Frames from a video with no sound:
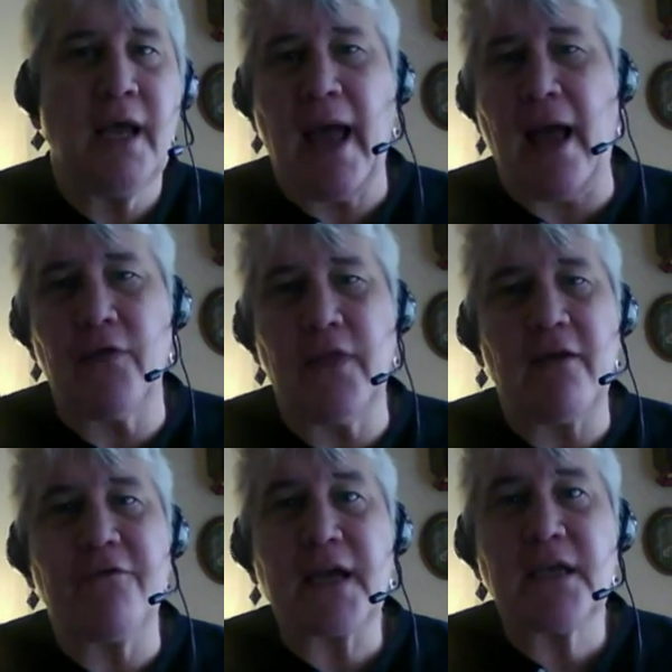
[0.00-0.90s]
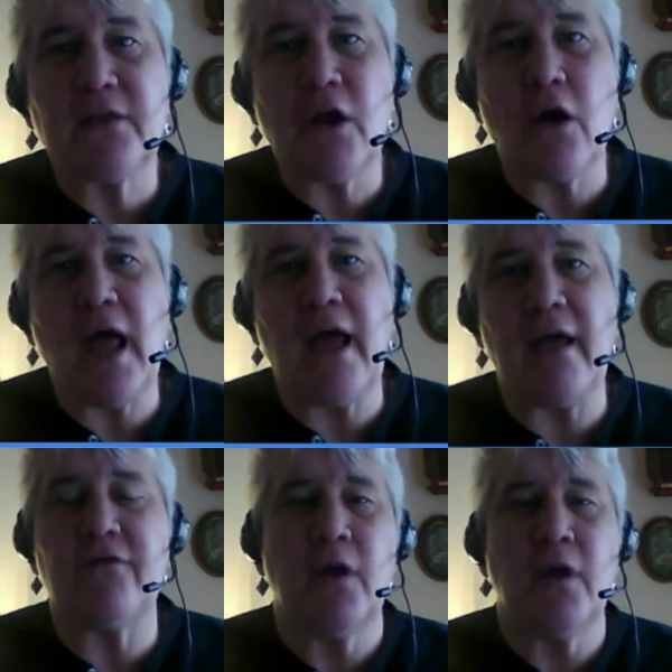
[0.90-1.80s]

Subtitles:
how they affected their life,